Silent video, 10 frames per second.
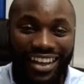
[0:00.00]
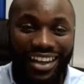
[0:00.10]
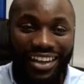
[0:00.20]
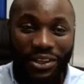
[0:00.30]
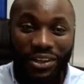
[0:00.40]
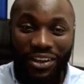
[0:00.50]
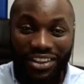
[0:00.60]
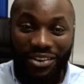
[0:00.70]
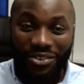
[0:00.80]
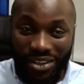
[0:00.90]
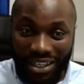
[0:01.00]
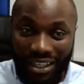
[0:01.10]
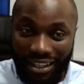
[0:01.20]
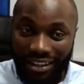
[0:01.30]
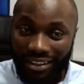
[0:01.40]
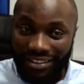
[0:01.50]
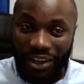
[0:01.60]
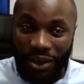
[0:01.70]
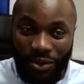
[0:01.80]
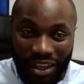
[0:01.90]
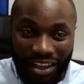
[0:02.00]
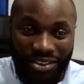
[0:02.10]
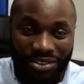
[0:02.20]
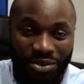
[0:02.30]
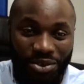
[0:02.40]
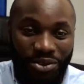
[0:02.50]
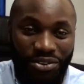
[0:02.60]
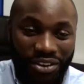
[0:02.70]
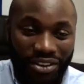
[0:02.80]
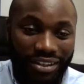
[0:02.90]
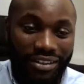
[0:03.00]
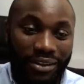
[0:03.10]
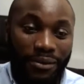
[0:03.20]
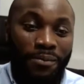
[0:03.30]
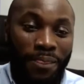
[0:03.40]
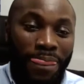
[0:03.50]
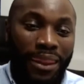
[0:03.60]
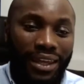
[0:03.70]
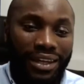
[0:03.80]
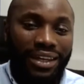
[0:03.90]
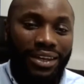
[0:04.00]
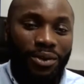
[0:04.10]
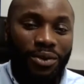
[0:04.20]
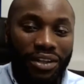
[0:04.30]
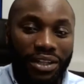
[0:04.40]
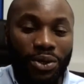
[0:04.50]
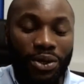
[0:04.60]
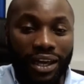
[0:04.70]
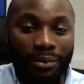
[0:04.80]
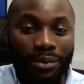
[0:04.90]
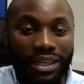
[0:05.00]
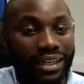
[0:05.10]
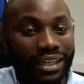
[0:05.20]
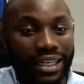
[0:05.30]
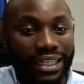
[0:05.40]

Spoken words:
They're really, you can tell some thought's gone into them. Look, I mean,